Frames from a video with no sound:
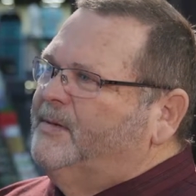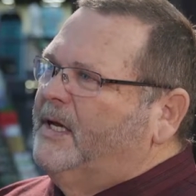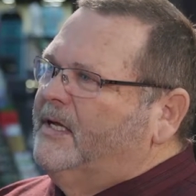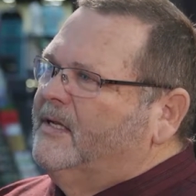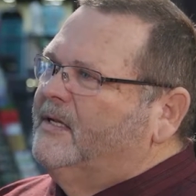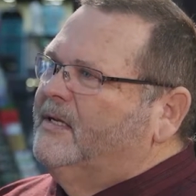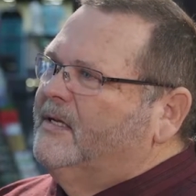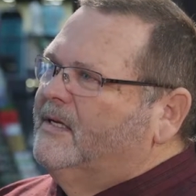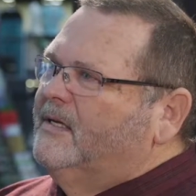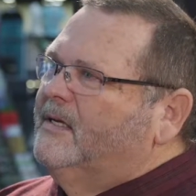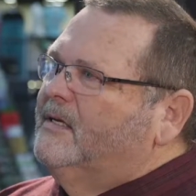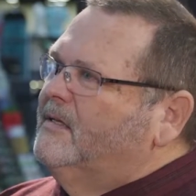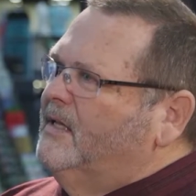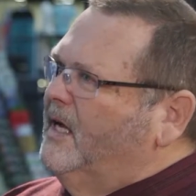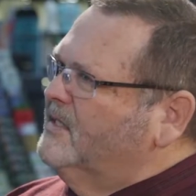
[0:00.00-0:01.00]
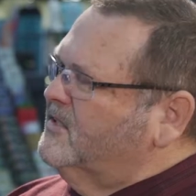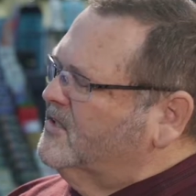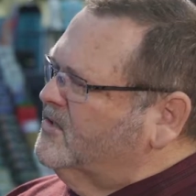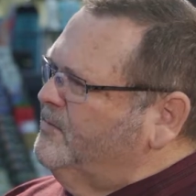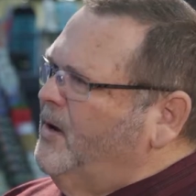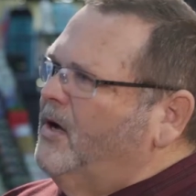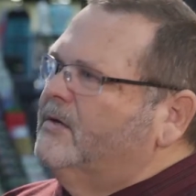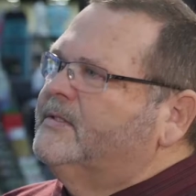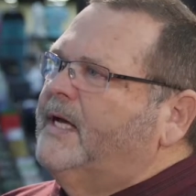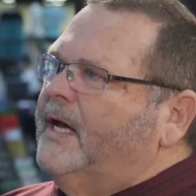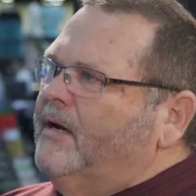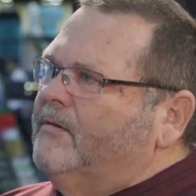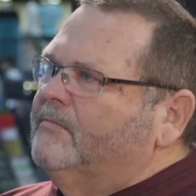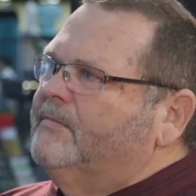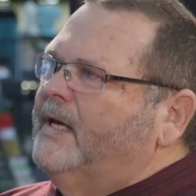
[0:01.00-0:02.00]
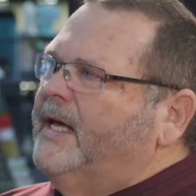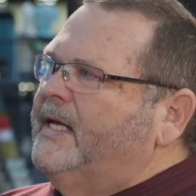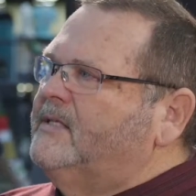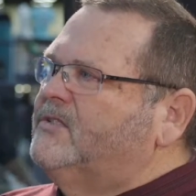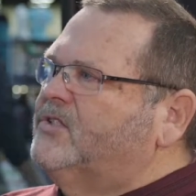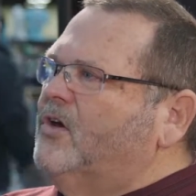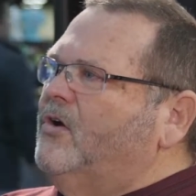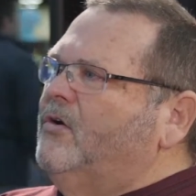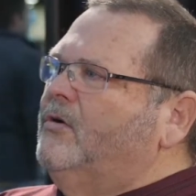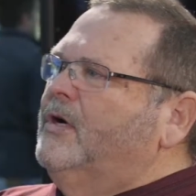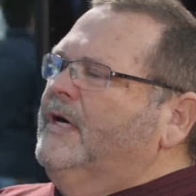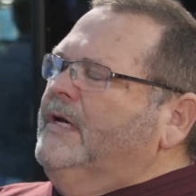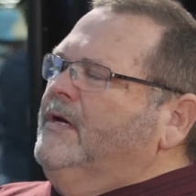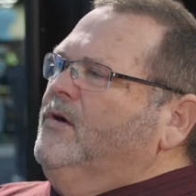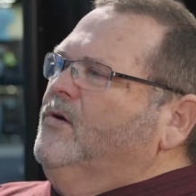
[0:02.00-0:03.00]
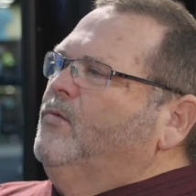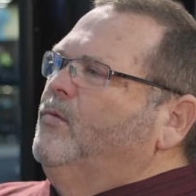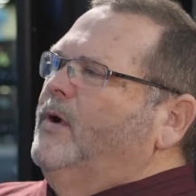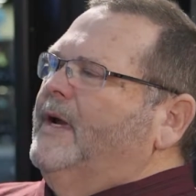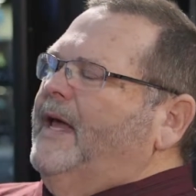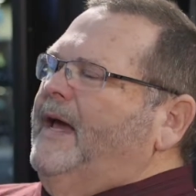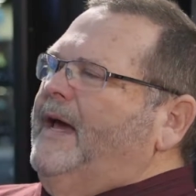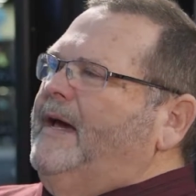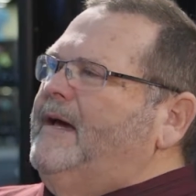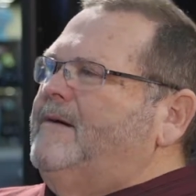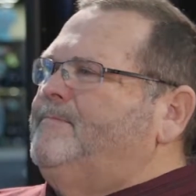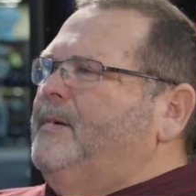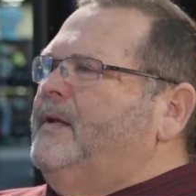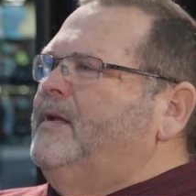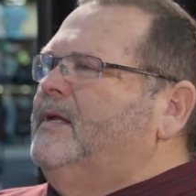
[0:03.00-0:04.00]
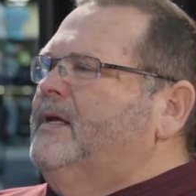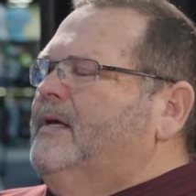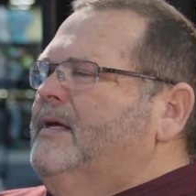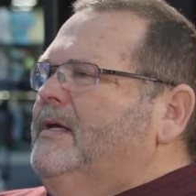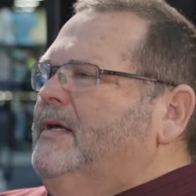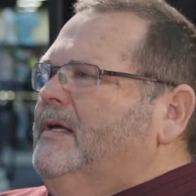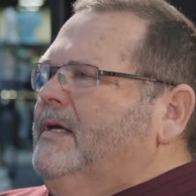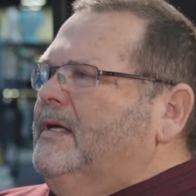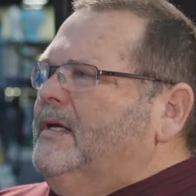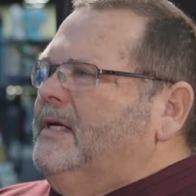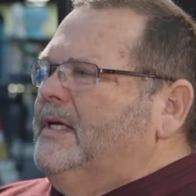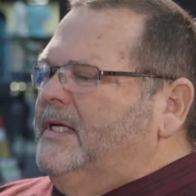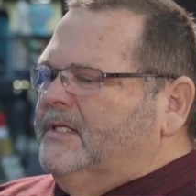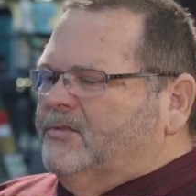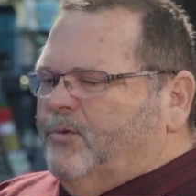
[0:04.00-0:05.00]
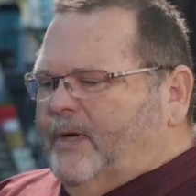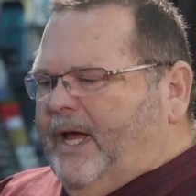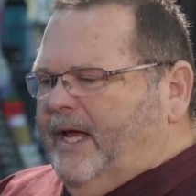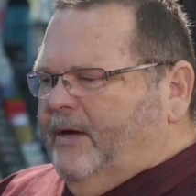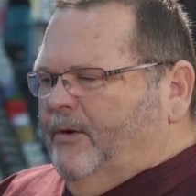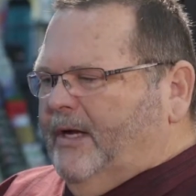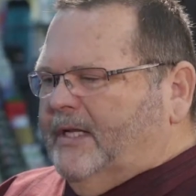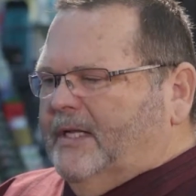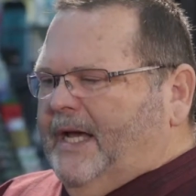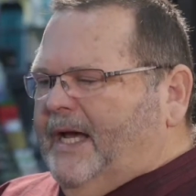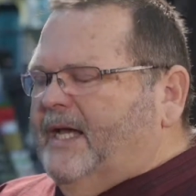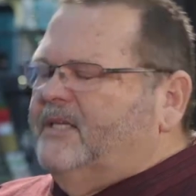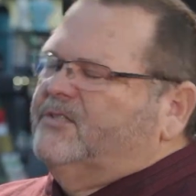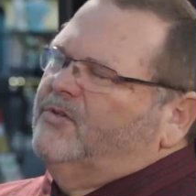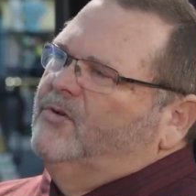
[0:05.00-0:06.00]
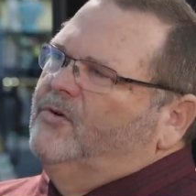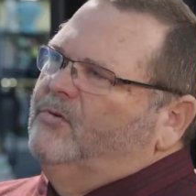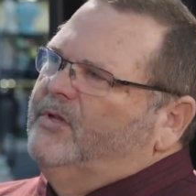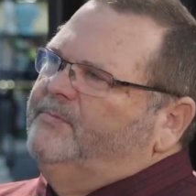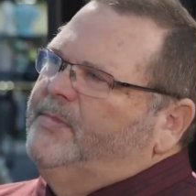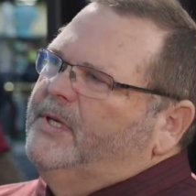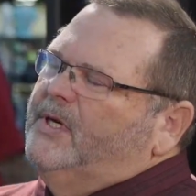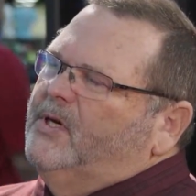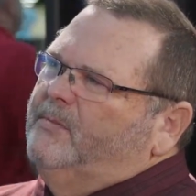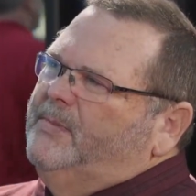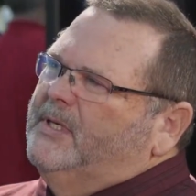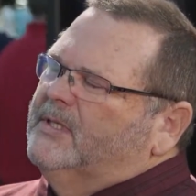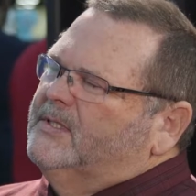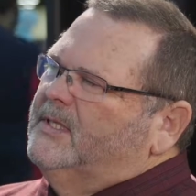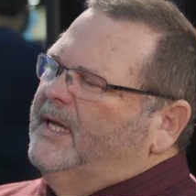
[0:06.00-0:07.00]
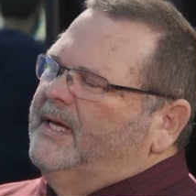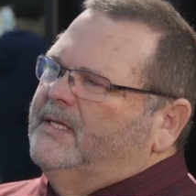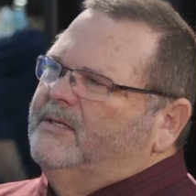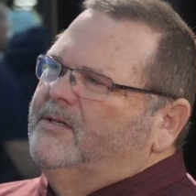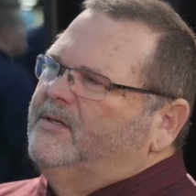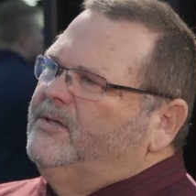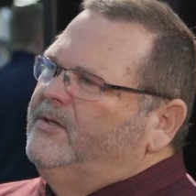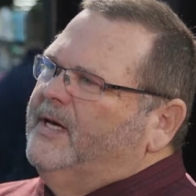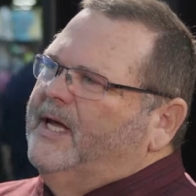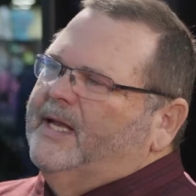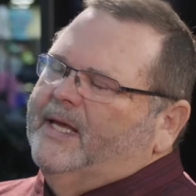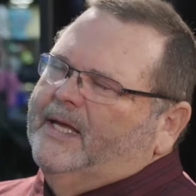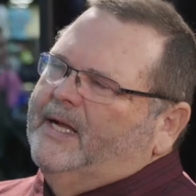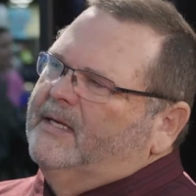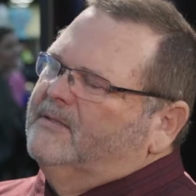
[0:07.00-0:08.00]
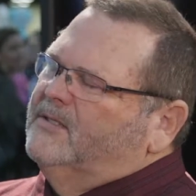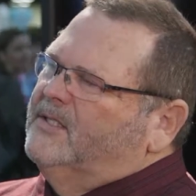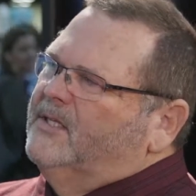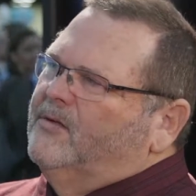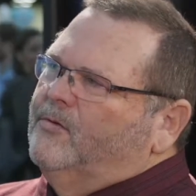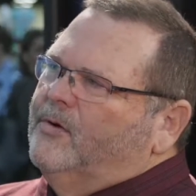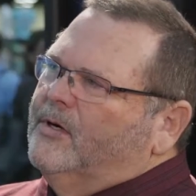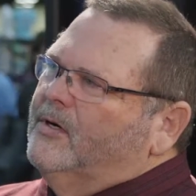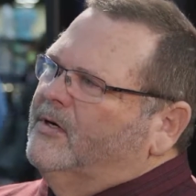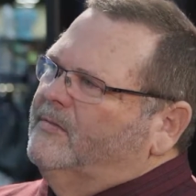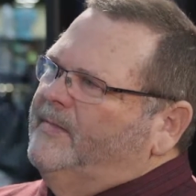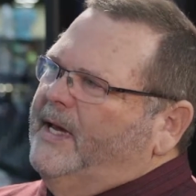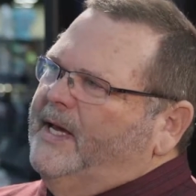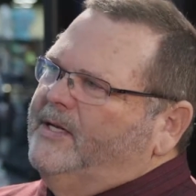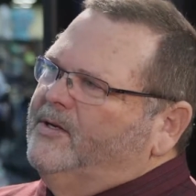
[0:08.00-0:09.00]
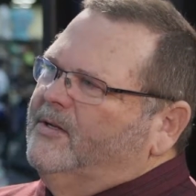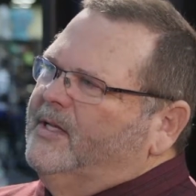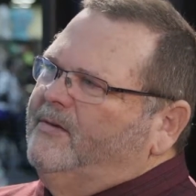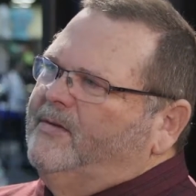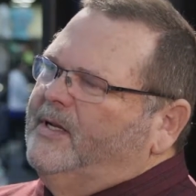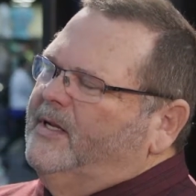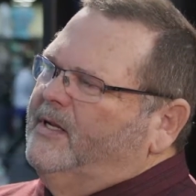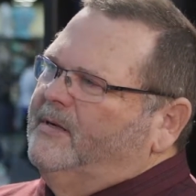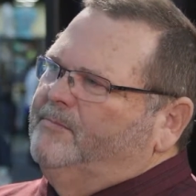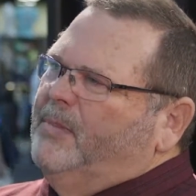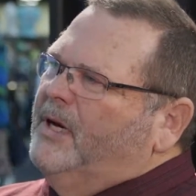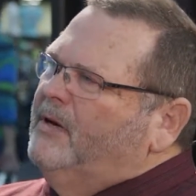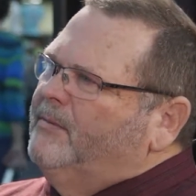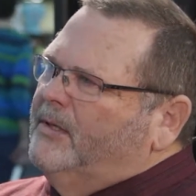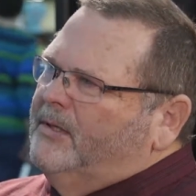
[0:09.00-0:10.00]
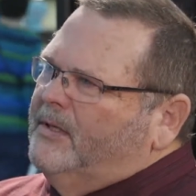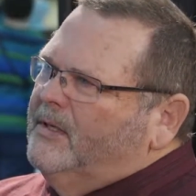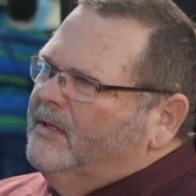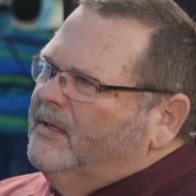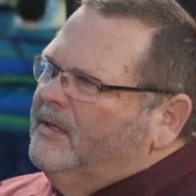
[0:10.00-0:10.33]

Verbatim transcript: That's a small town. That's a small town. And so, what happened is when I went to high school with Bill, Bill's like, dude, you got to get out and see the world, man. You're living in a bubble.